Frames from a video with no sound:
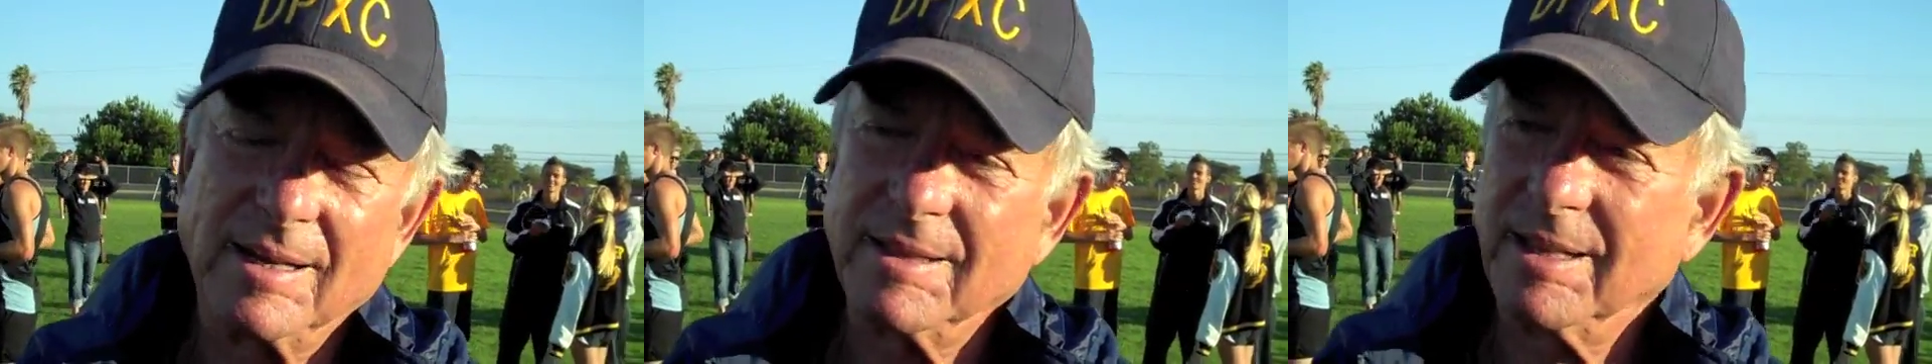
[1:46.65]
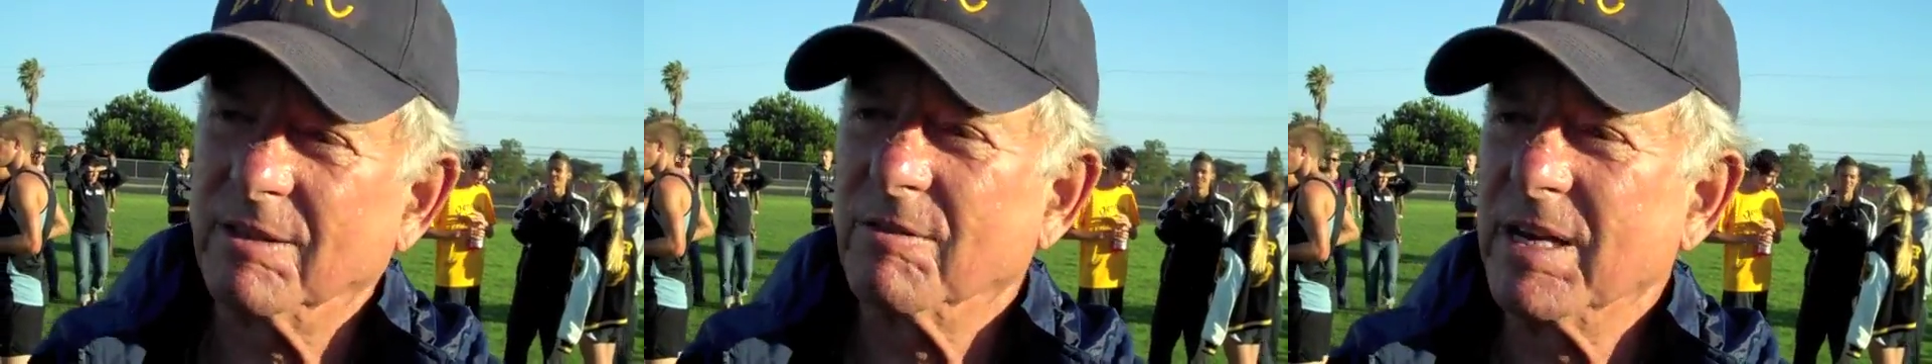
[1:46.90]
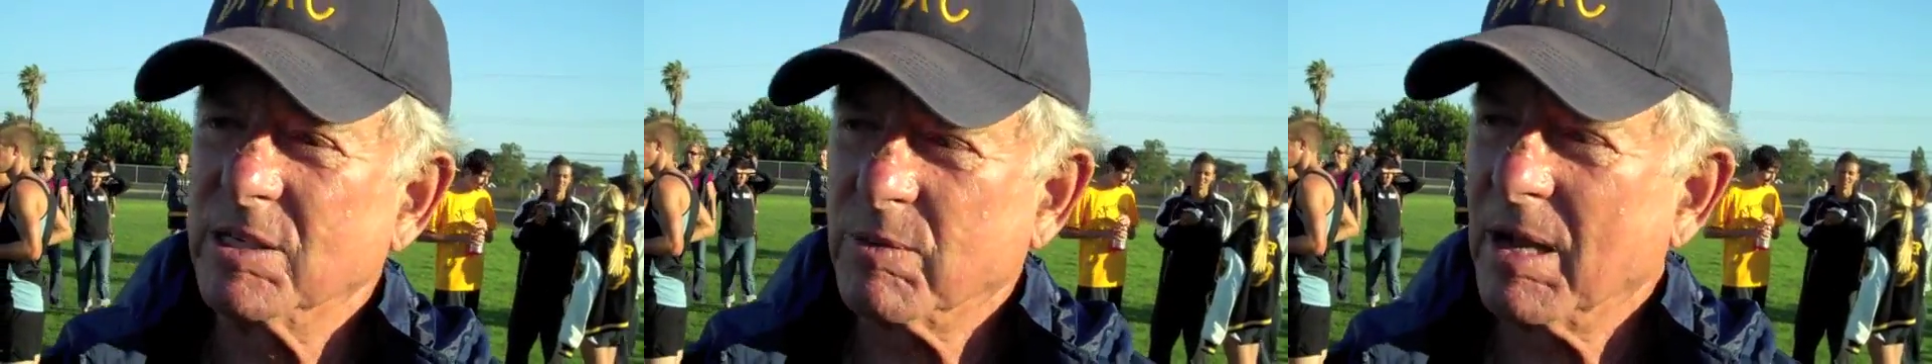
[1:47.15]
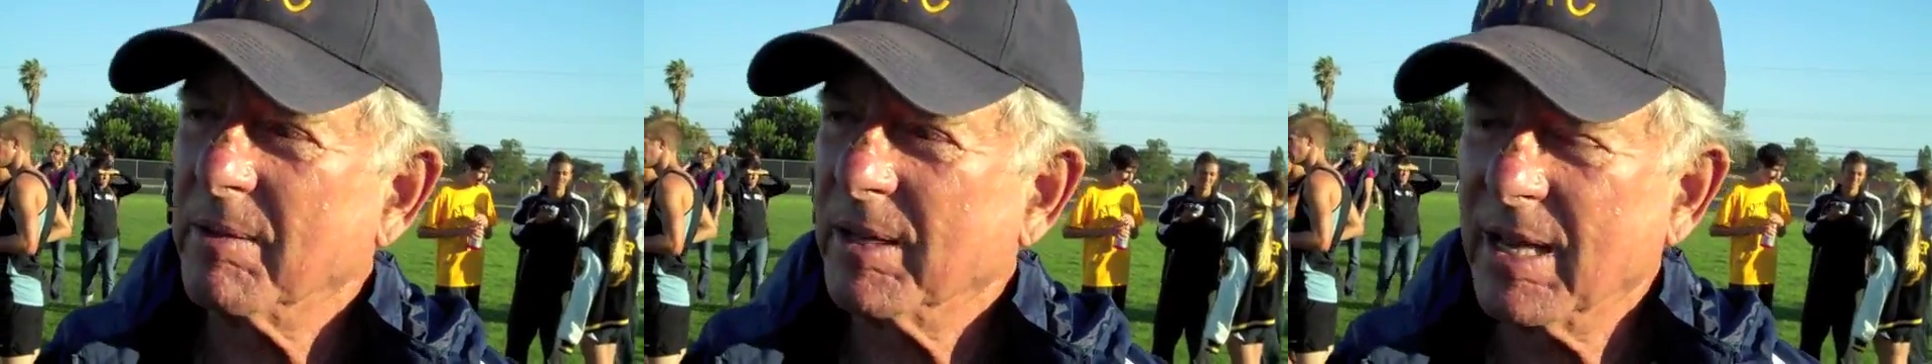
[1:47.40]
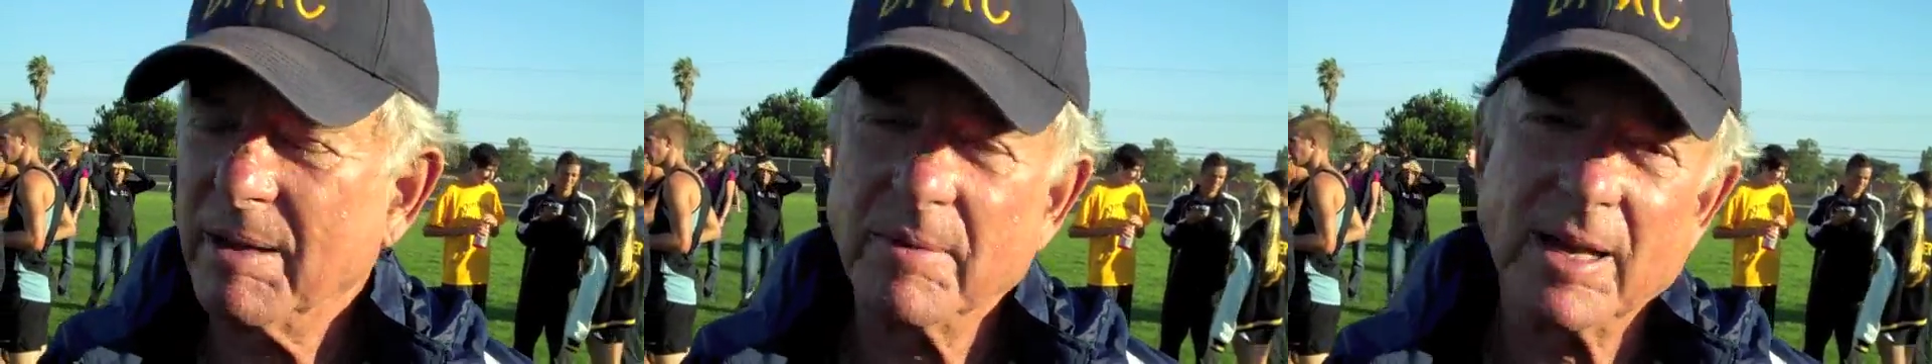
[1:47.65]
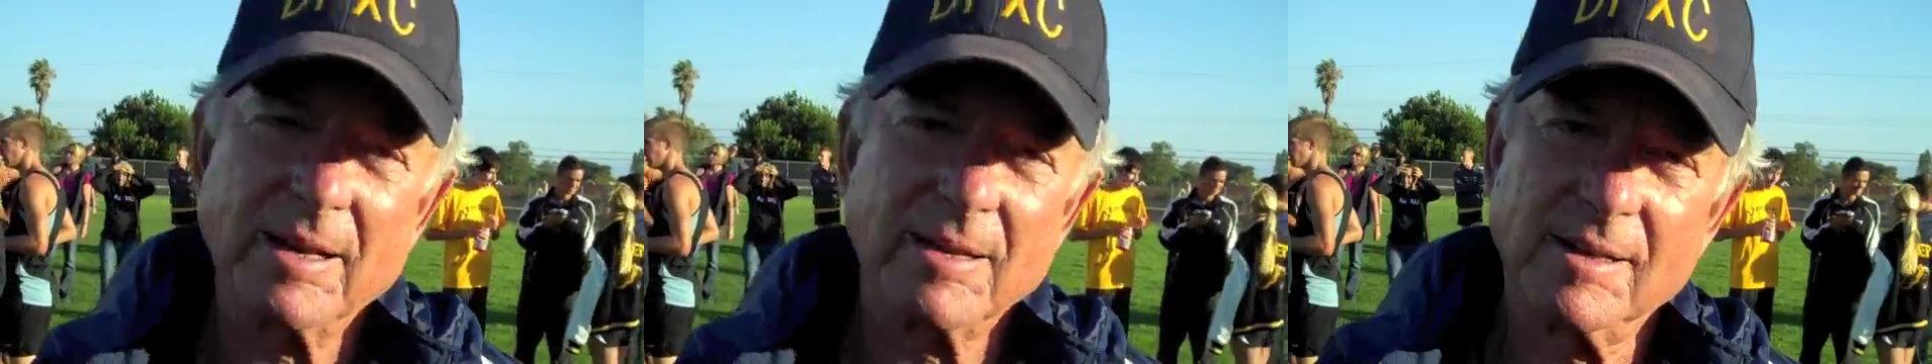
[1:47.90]
I think the race probably came
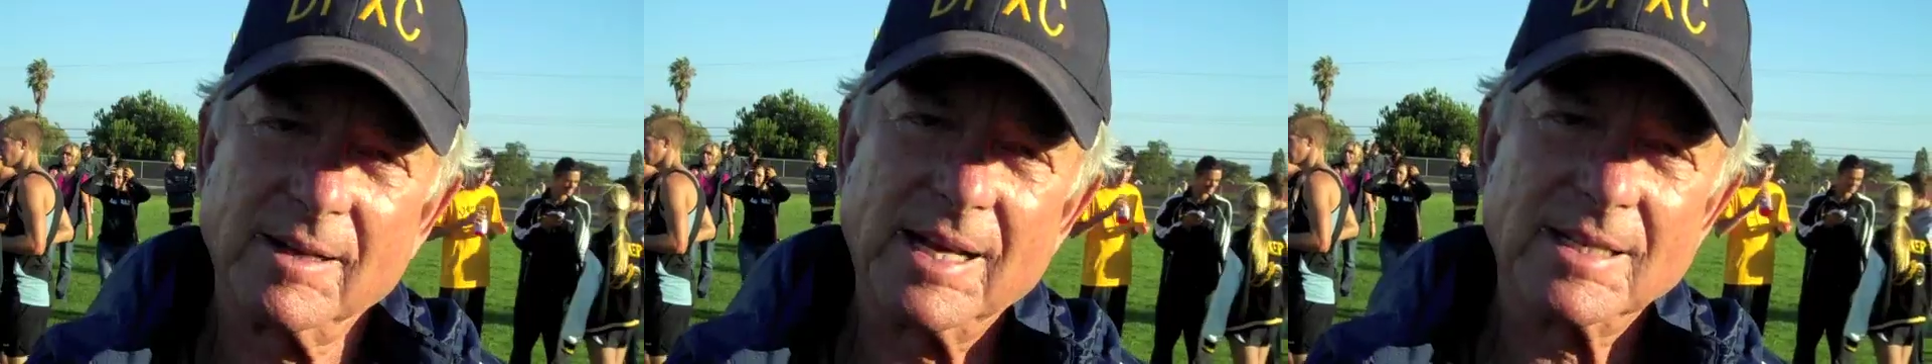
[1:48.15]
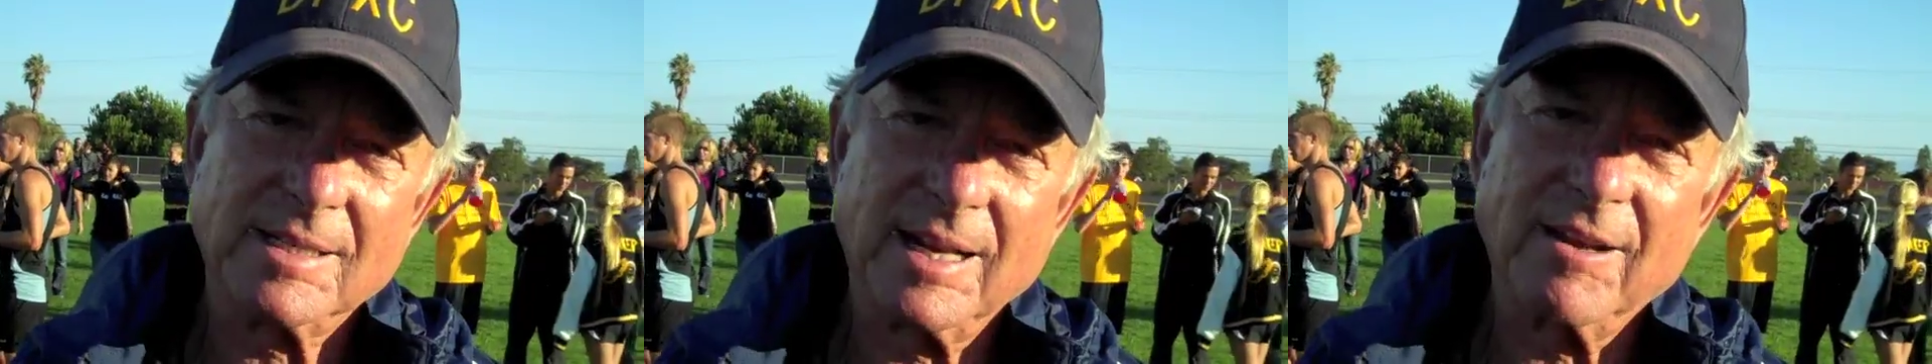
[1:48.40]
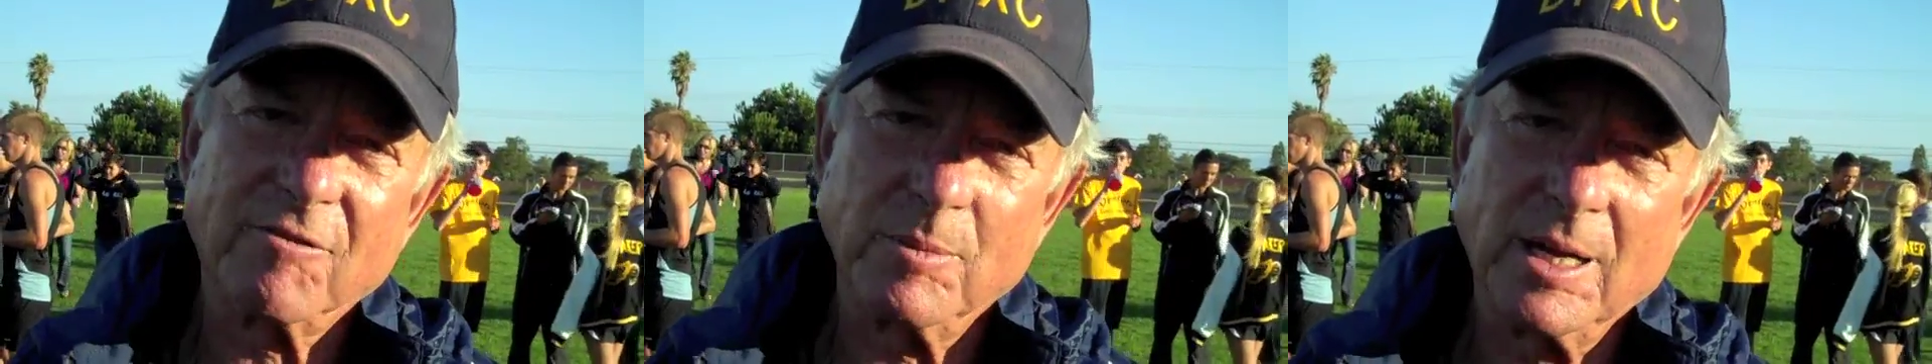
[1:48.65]
down in the last half.